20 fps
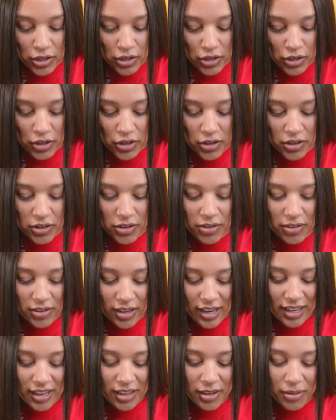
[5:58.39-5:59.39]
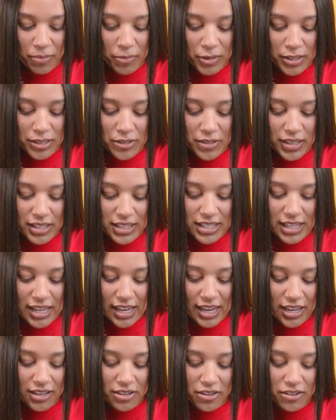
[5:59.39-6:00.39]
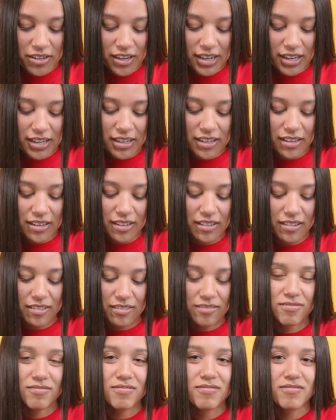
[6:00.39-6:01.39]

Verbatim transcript: you're, uh, once you get to the end, you're not gonna